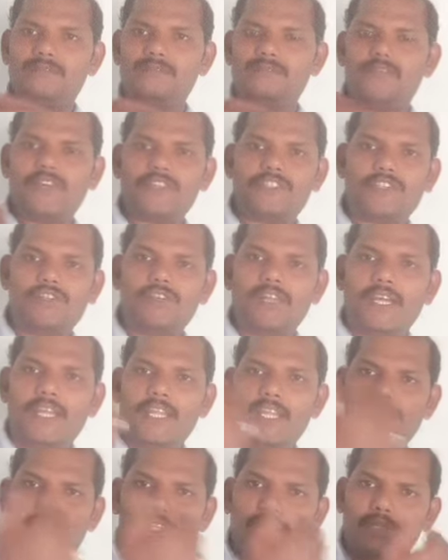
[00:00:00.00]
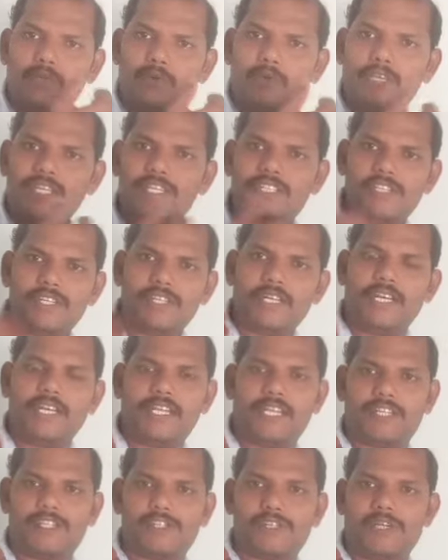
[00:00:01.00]
western direction to eastern
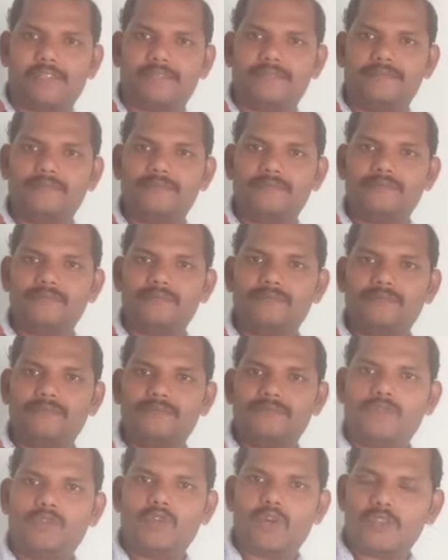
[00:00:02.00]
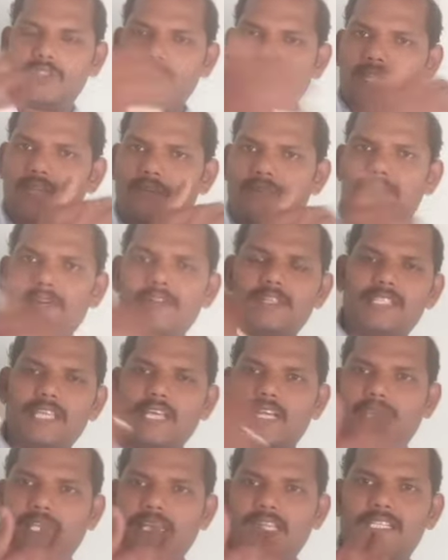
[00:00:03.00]
direction. Those are the full
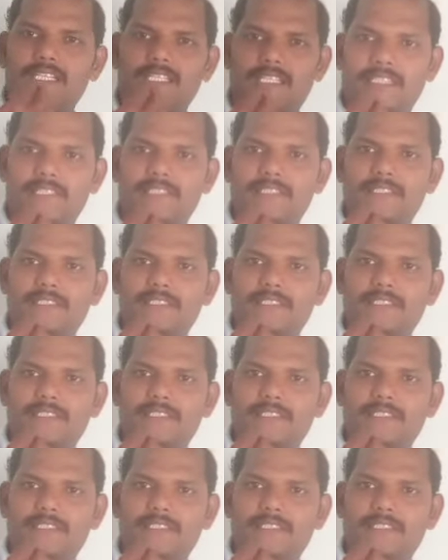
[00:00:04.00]
circles